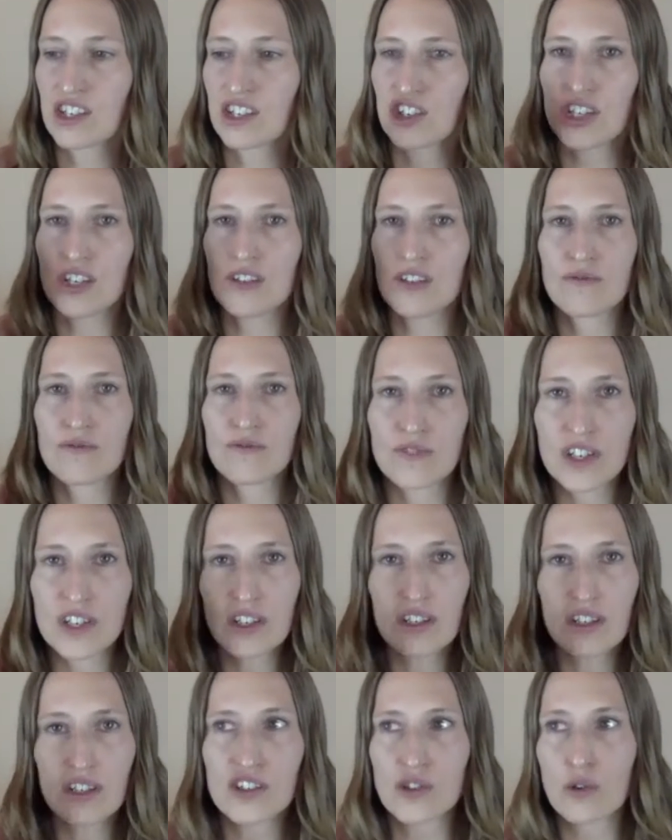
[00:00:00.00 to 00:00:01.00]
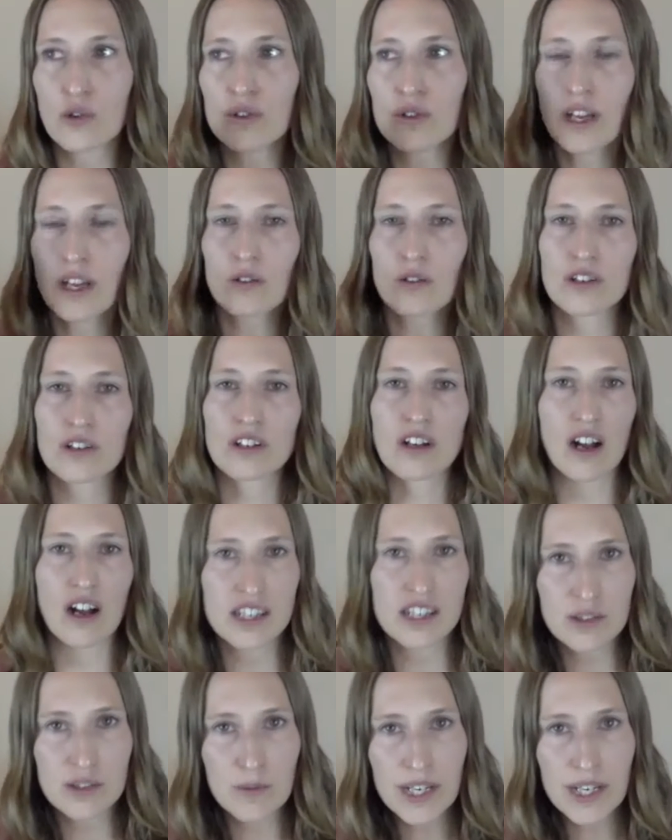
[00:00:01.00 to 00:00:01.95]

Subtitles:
she sold out her goddess